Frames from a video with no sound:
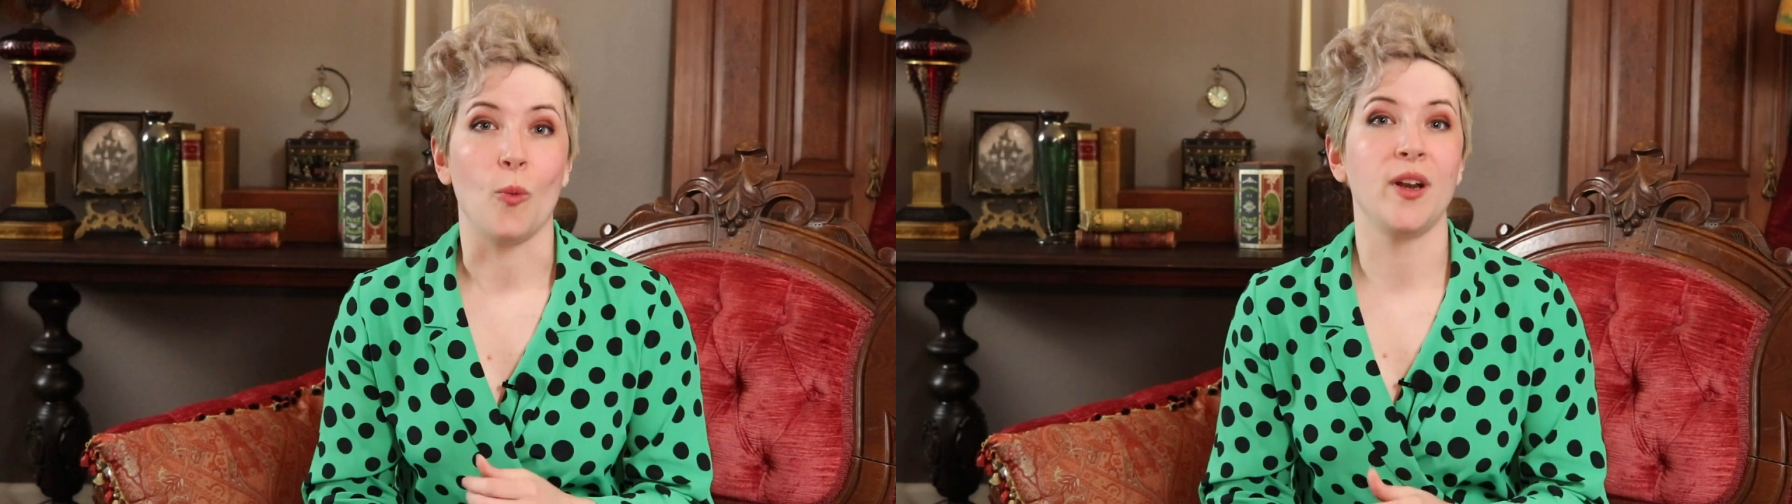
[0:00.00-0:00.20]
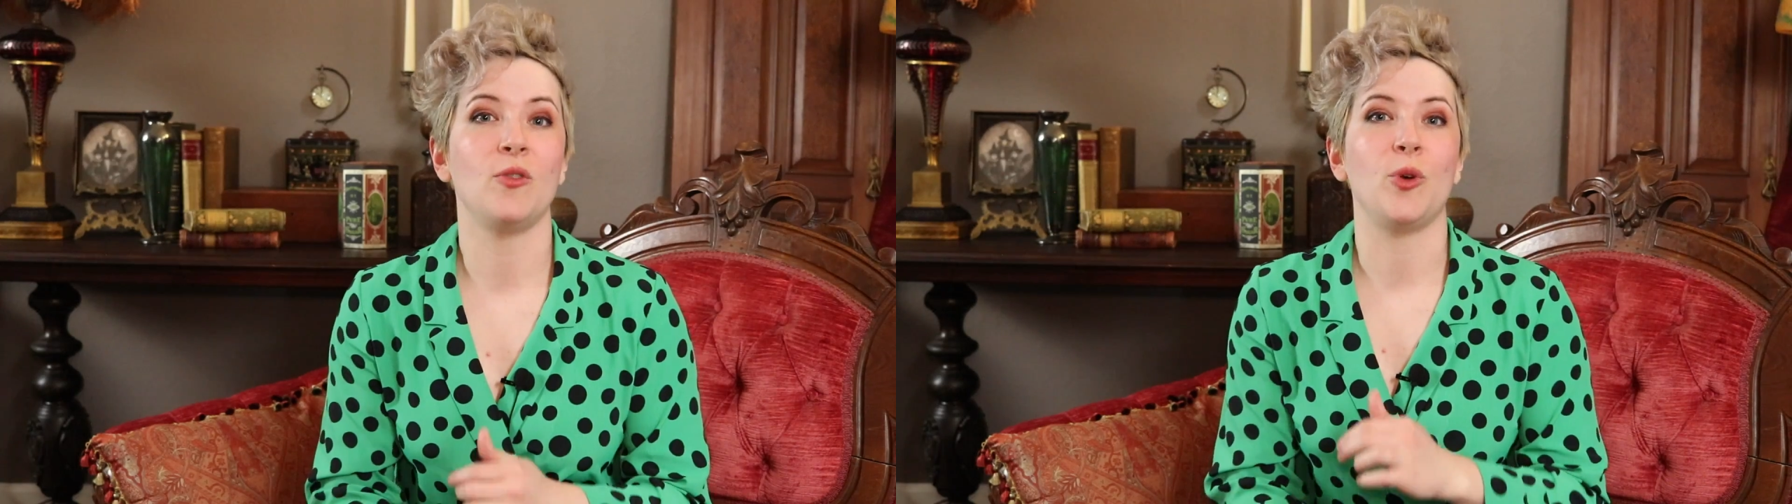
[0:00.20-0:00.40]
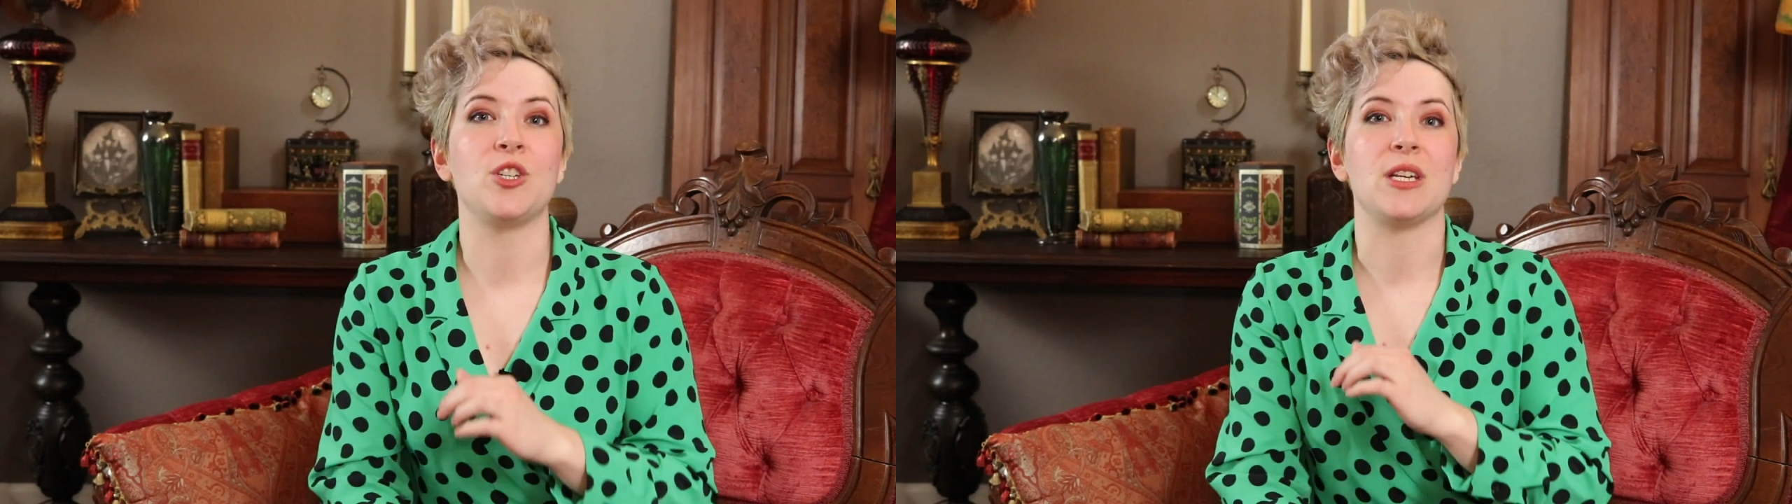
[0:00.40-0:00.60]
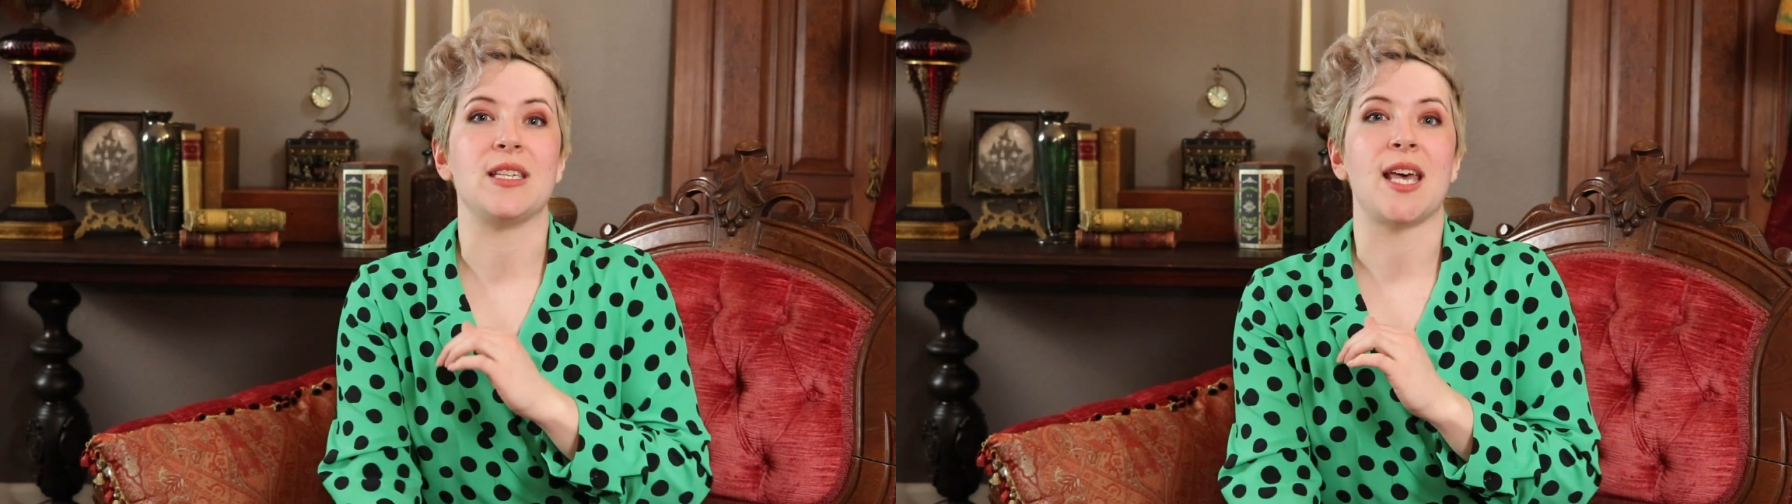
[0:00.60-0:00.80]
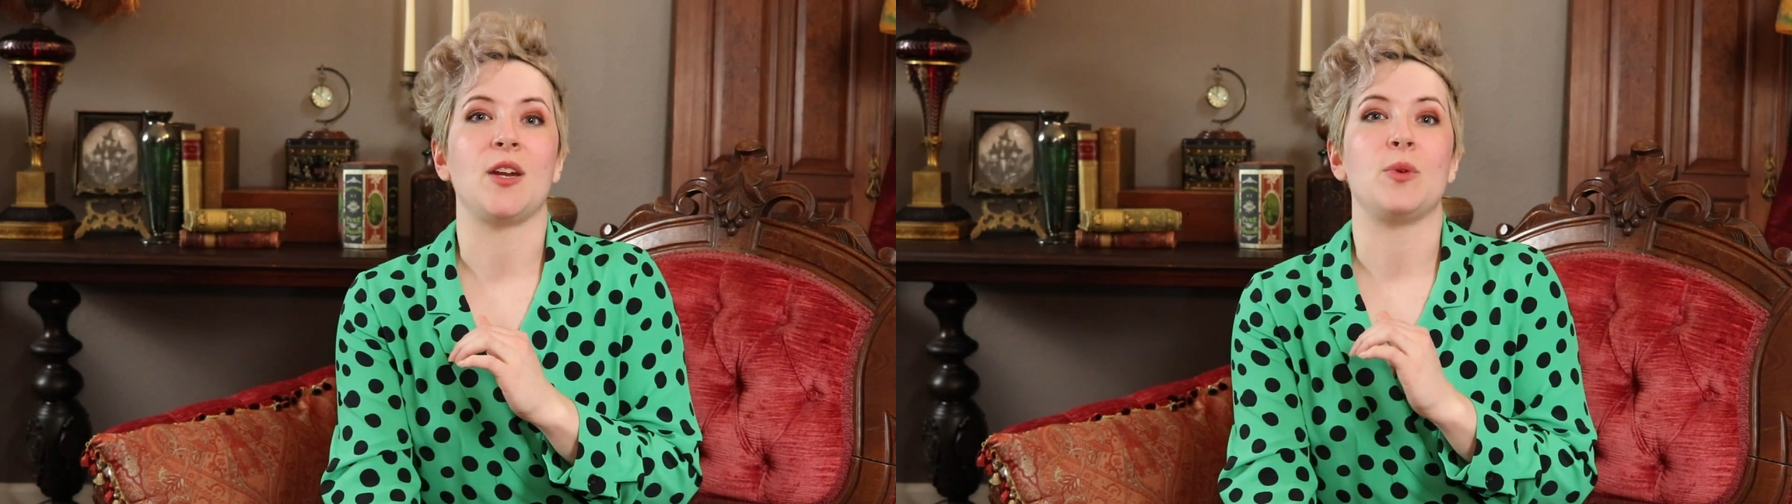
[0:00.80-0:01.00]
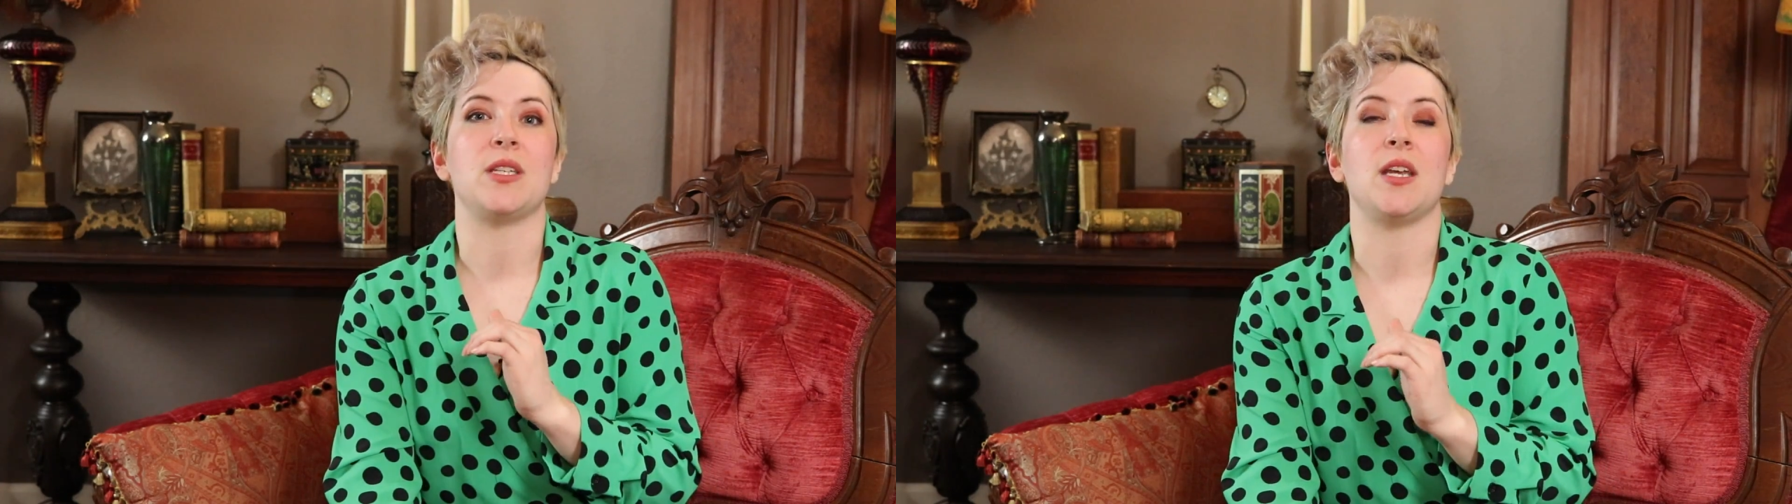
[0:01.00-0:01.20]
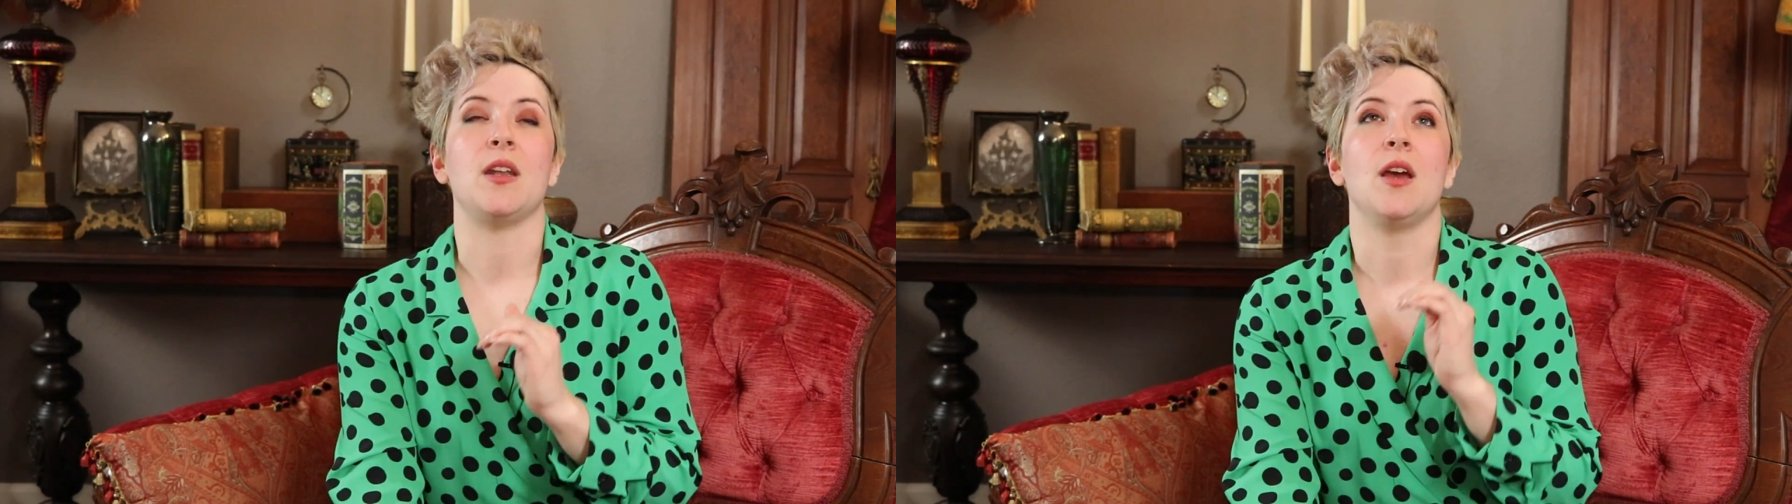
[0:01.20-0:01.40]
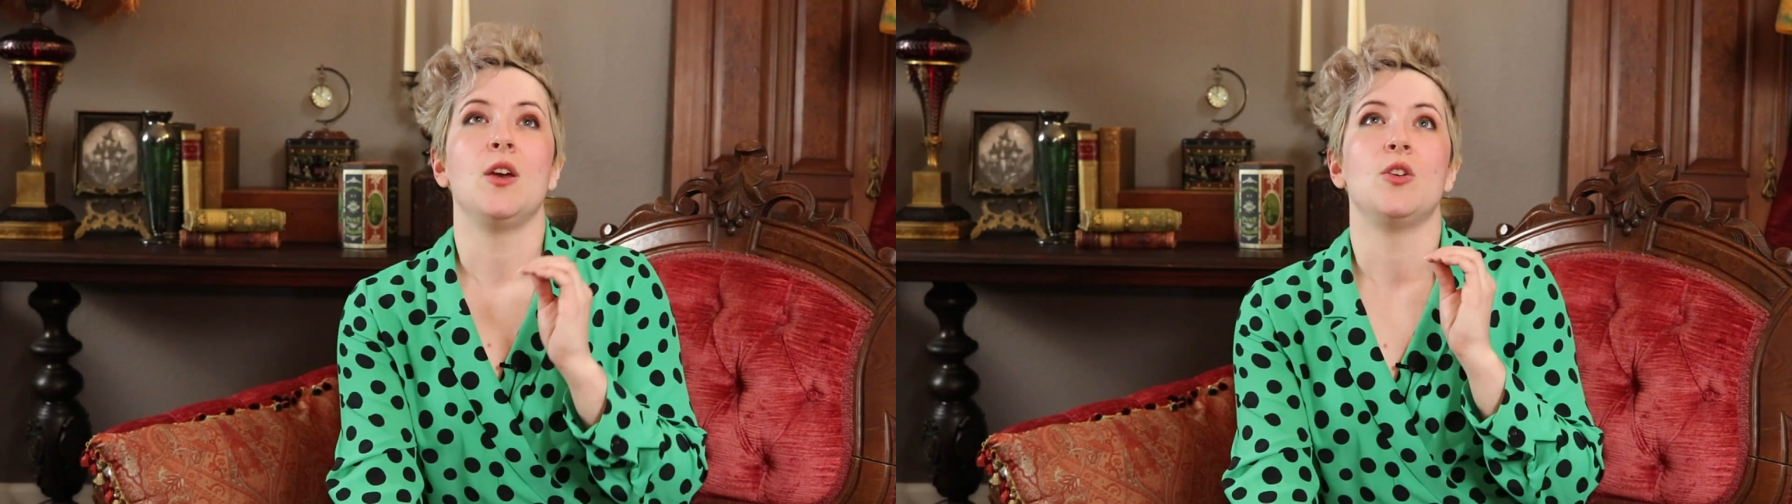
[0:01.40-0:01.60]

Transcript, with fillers: One of which is that it was in